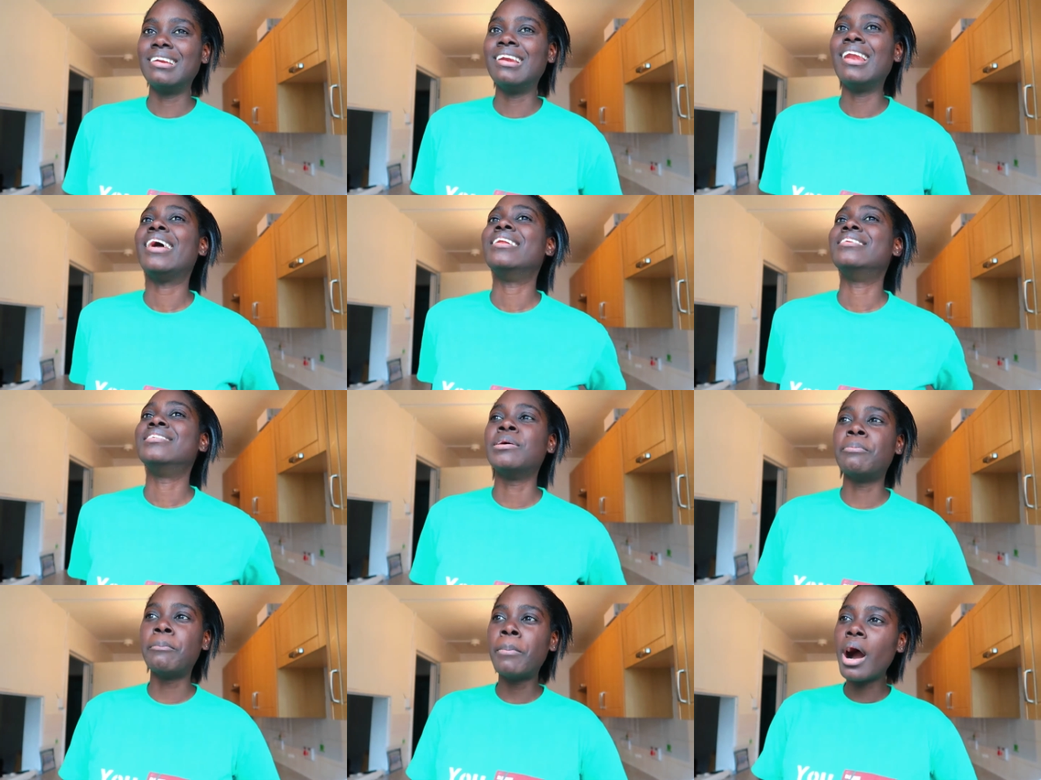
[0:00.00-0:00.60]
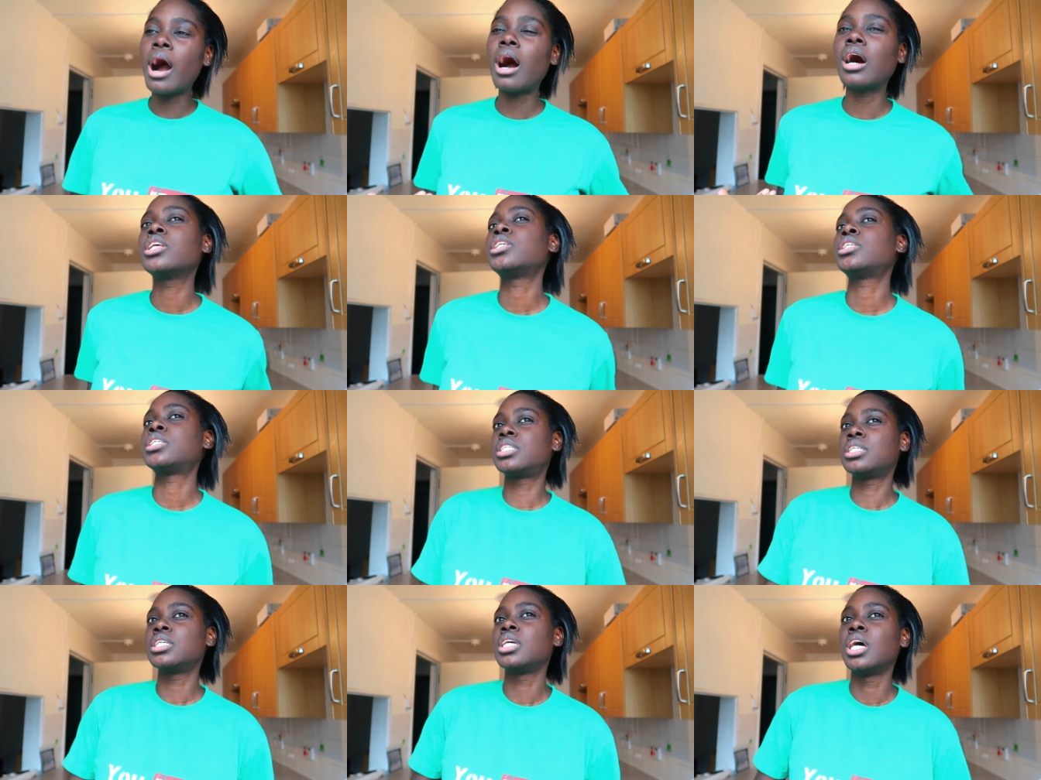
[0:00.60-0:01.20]
like the
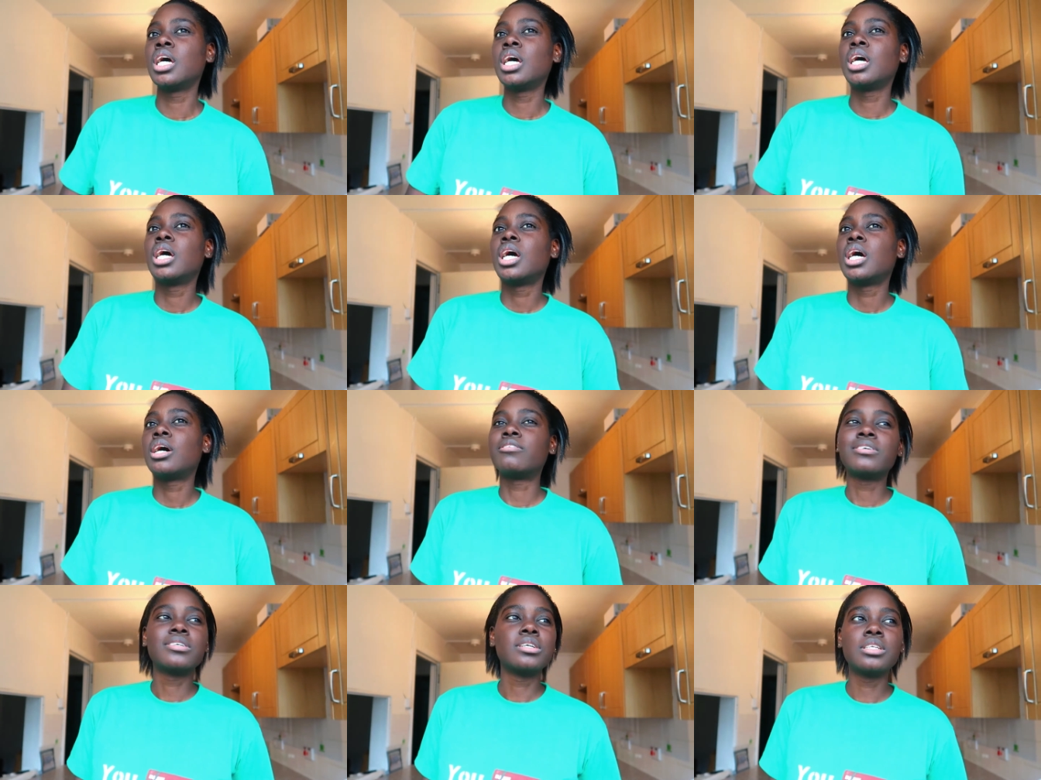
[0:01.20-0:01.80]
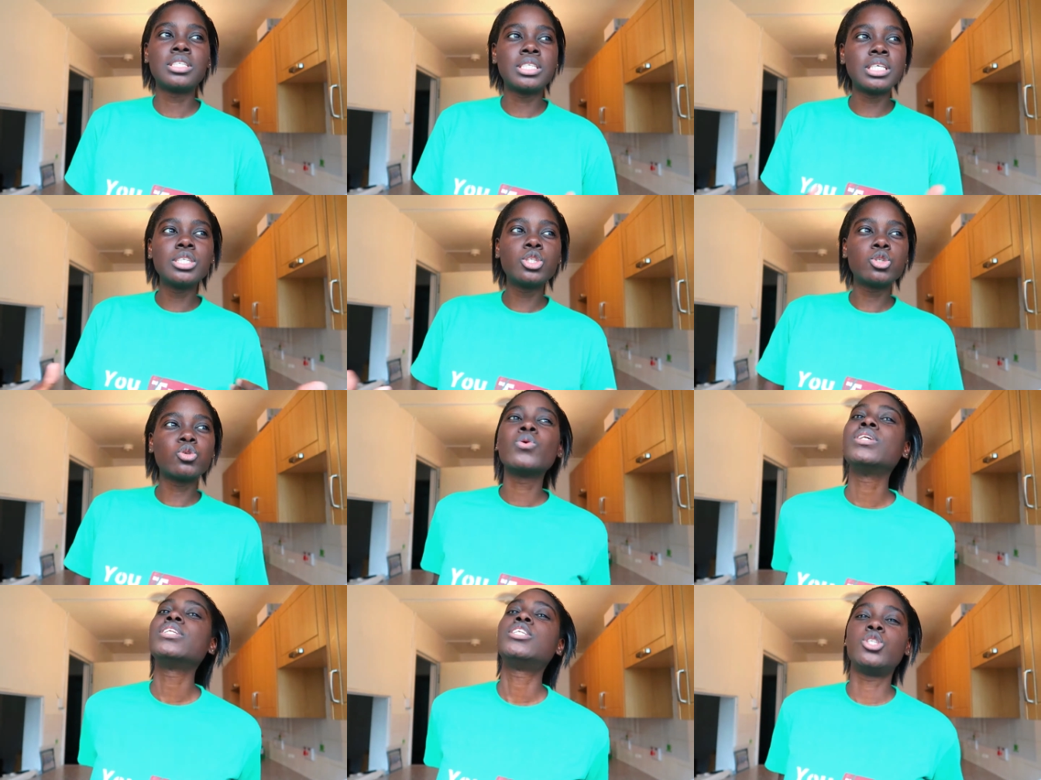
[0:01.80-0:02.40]
past
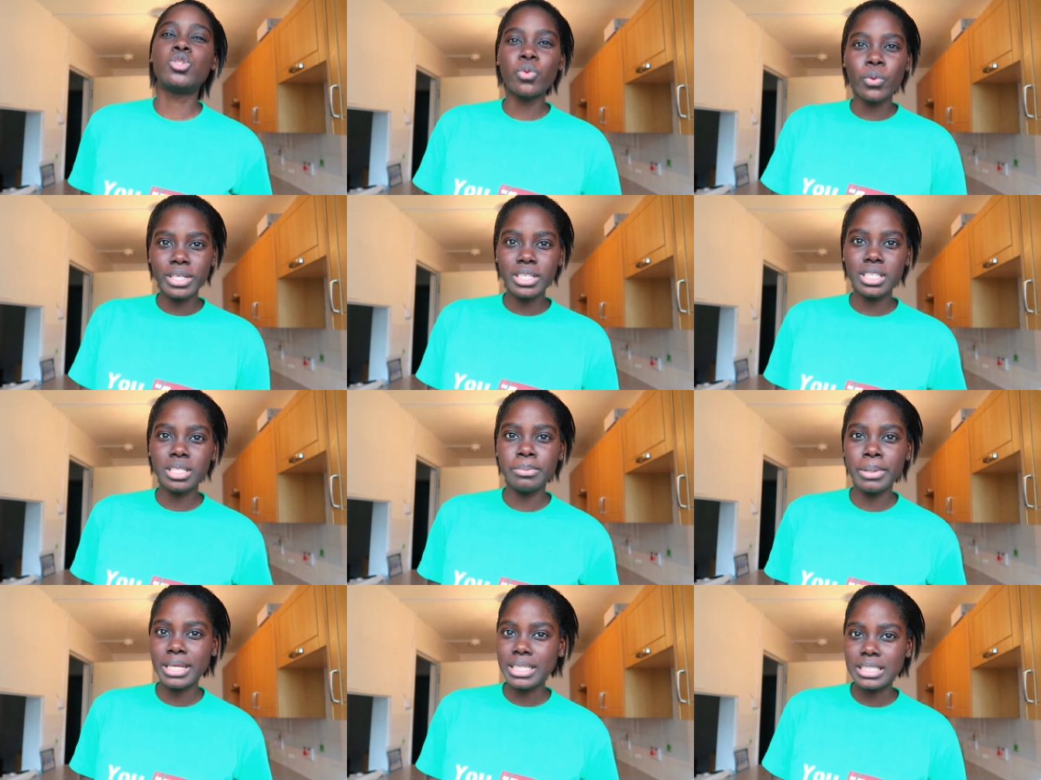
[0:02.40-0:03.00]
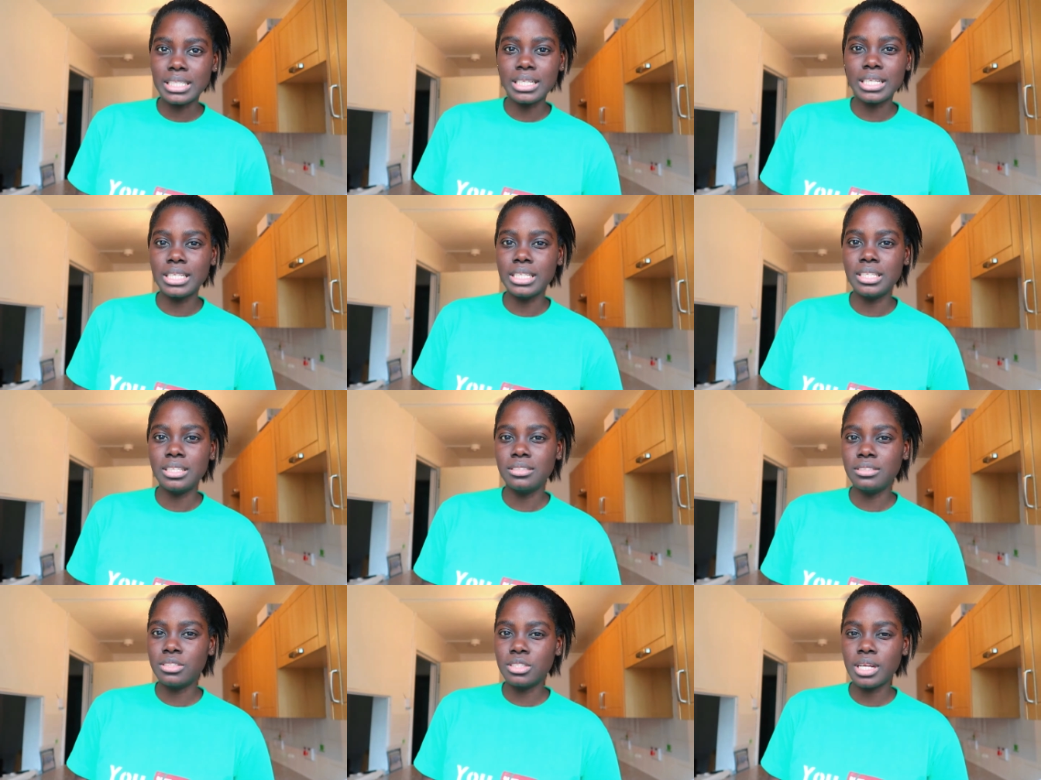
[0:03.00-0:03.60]
since twenty twenty basically.